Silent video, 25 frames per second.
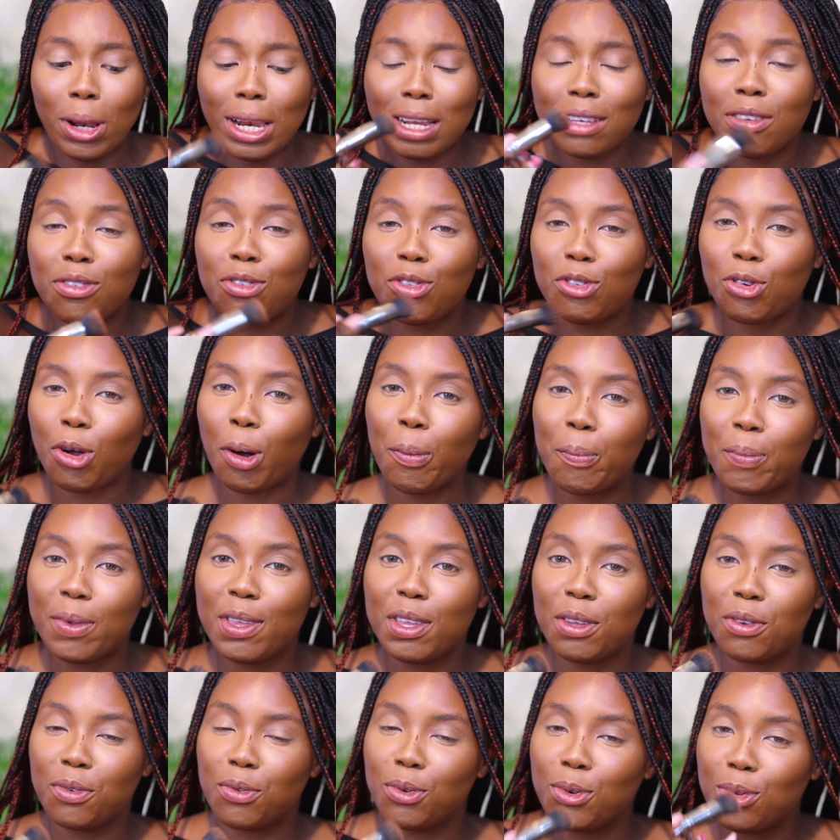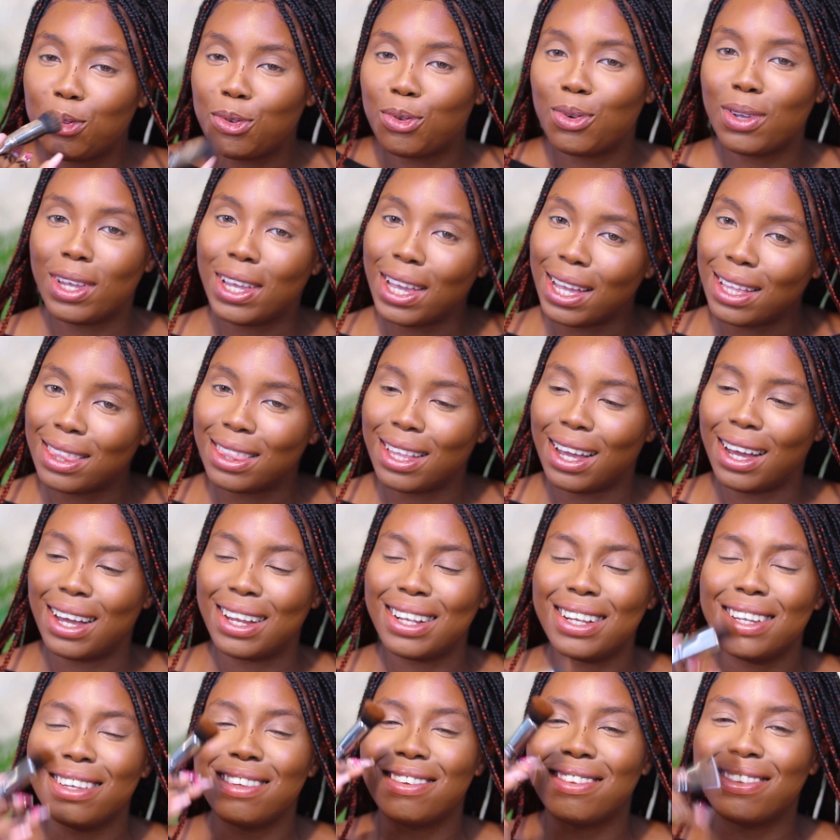Let's chop this food
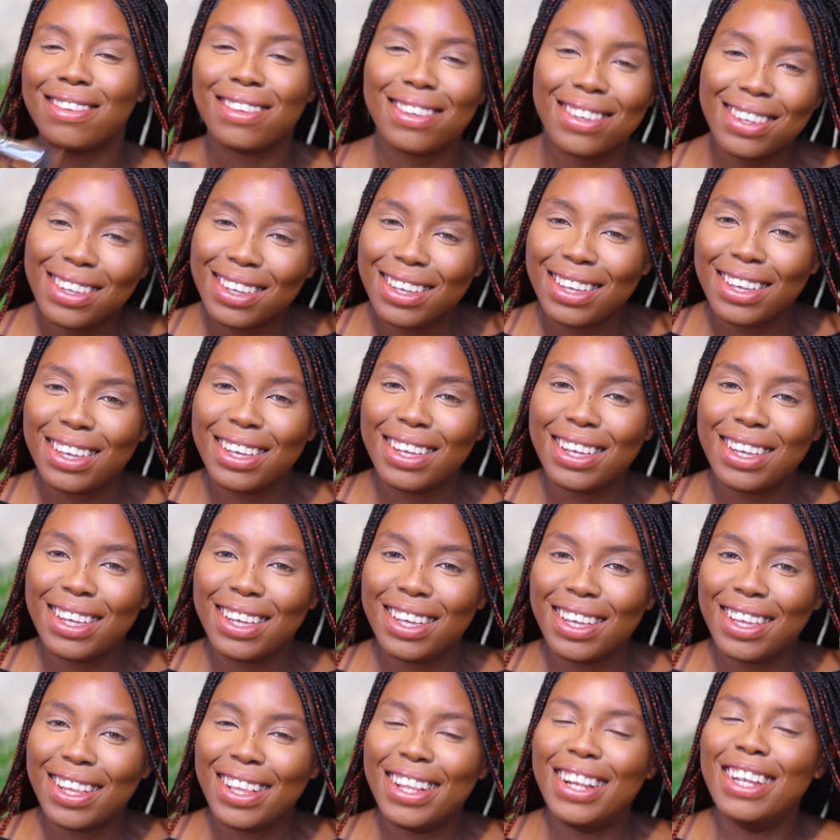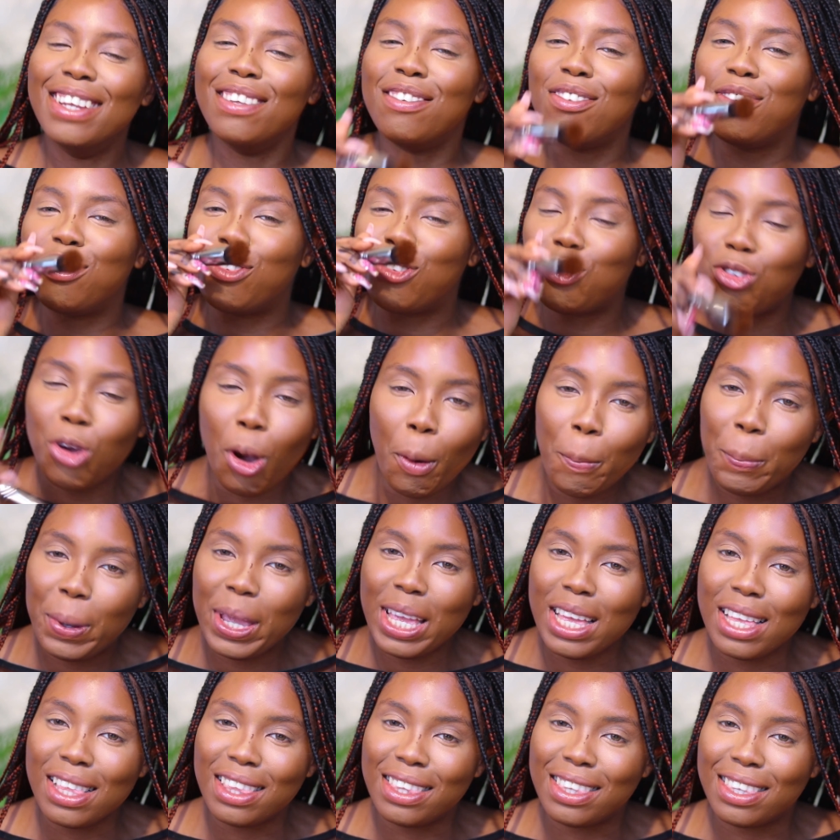together. Let's chop
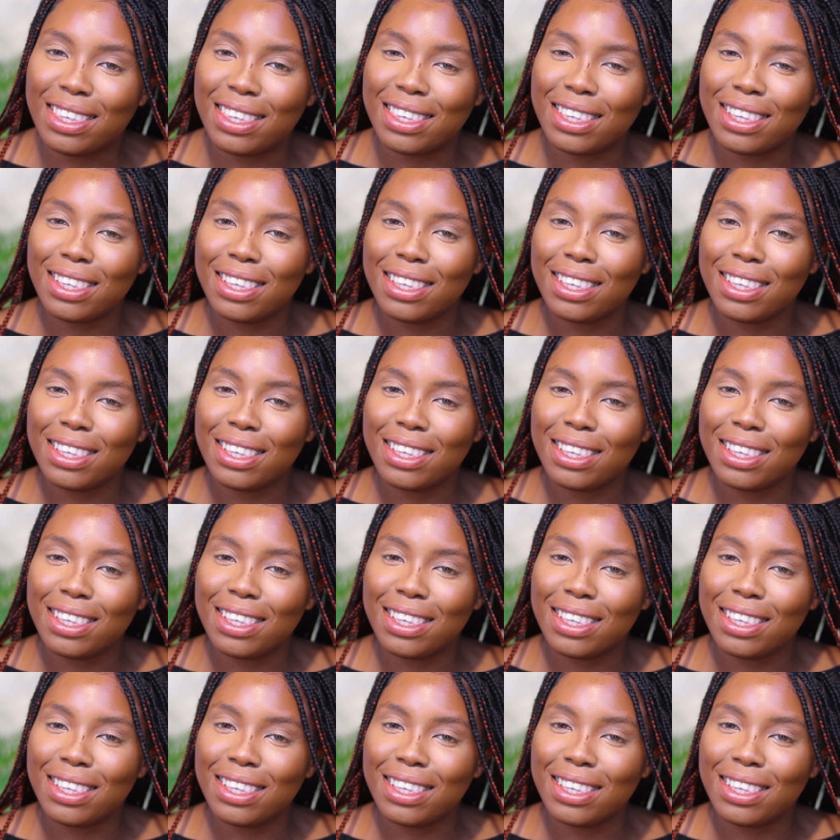it.